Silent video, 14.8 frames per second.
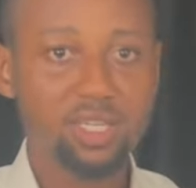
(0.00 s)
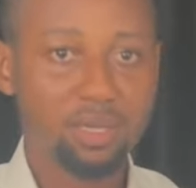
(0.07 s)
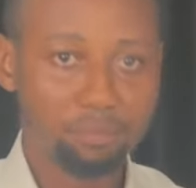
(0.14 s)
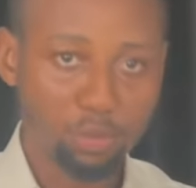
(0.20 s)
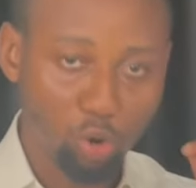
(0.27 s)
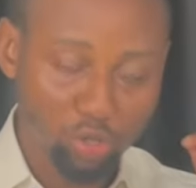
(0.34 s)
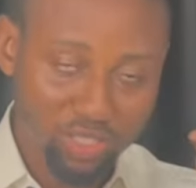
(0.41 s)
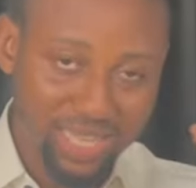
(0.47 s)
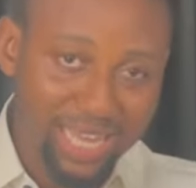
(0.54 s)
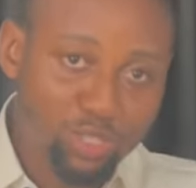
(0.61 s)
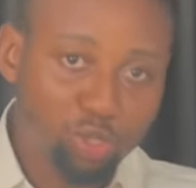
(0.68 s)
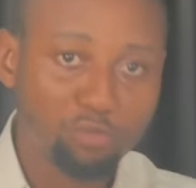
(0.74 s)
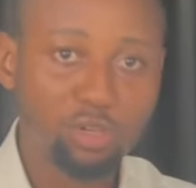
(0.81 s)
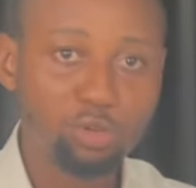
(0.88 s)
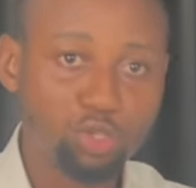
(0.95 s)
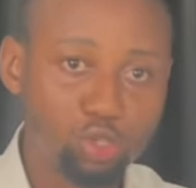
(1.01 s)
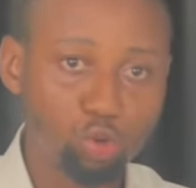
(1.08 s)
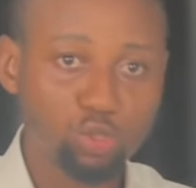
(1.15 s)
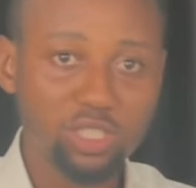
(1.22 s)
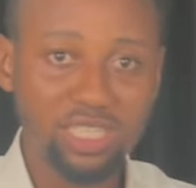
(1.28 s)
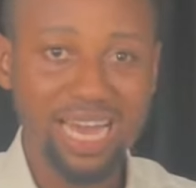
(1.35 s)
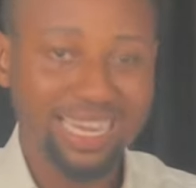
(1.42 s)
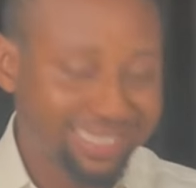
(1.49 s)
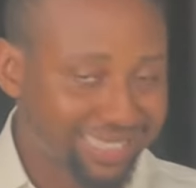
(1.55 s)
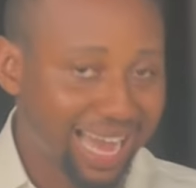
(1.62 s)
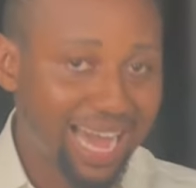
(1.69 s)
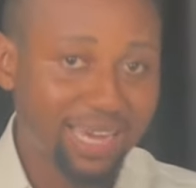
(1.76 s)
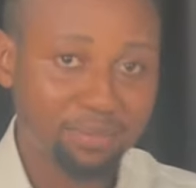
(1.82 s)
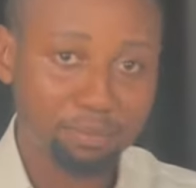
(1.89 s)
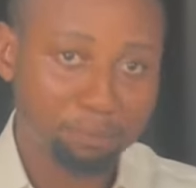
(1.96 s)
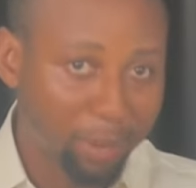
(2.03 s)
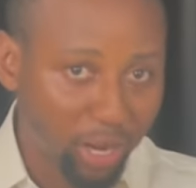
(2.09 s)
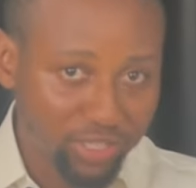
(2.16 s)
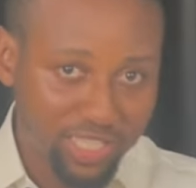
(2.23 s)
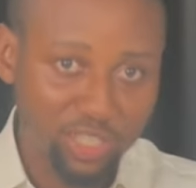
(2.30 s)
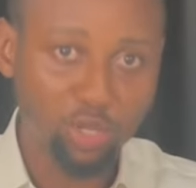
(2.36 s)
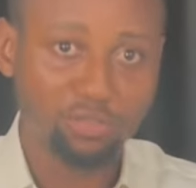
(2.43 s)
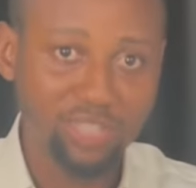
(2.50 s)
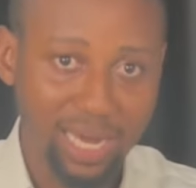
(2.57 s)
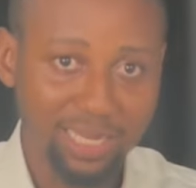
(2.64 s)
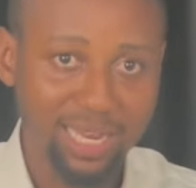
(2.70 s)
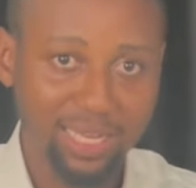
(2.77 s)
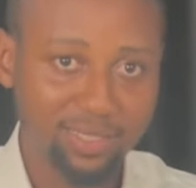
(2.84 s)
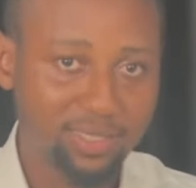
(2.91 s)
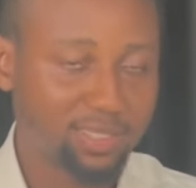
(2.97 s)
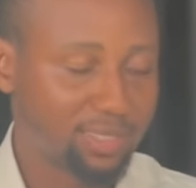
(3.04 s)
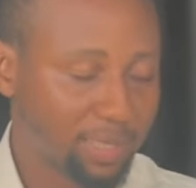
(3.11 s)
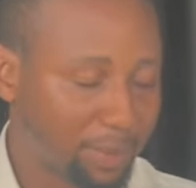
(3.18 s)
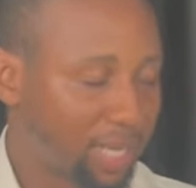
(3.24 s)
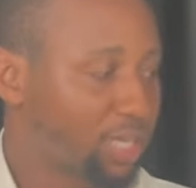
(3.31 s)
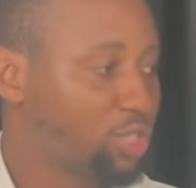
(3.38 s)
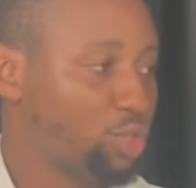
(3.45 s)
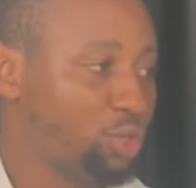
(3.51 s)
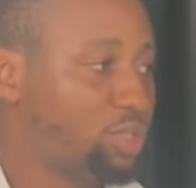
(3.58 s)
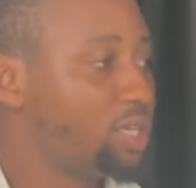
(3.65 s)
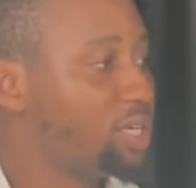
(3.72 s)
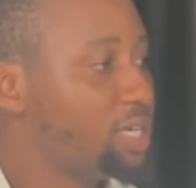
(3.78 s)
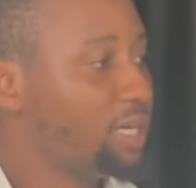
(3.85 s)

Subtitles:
because that survey will show the entire boundaries of their land, demarcation.